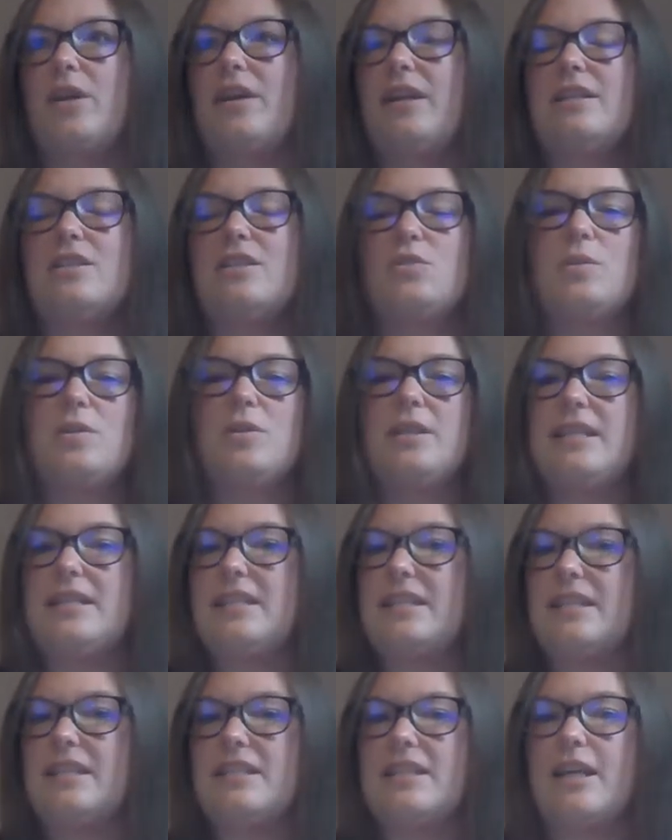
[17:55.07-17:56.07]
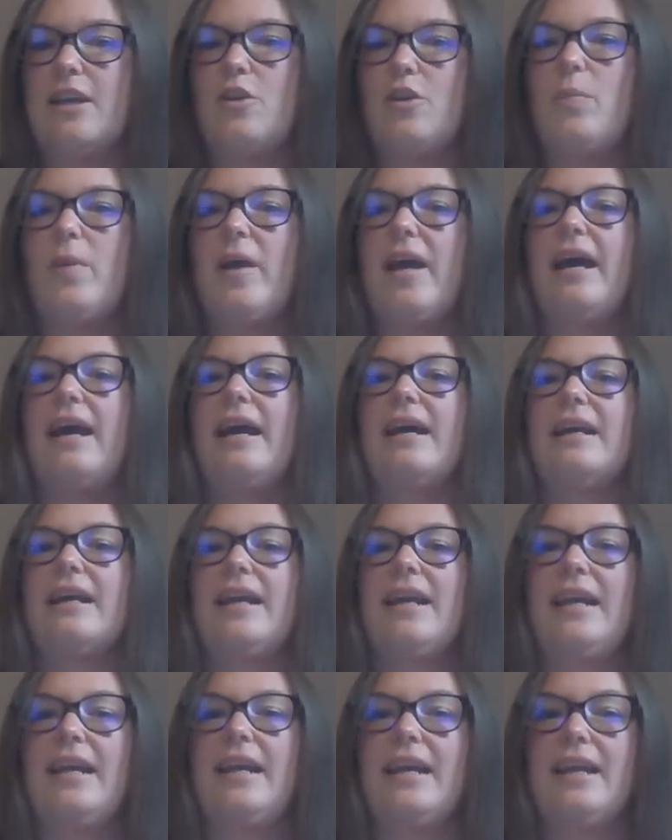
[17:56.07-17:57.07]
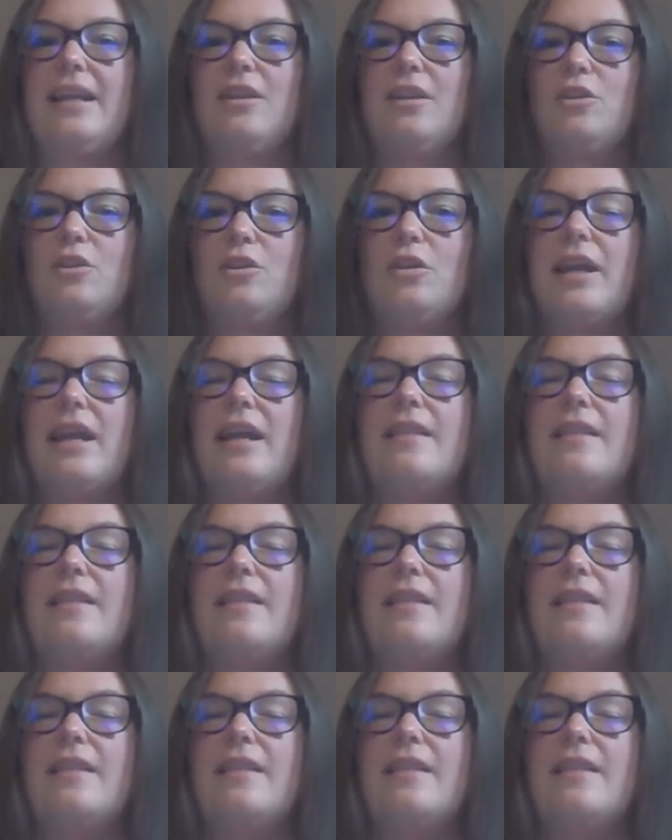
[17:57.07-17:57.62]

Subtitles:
And it's real easy to go back and look,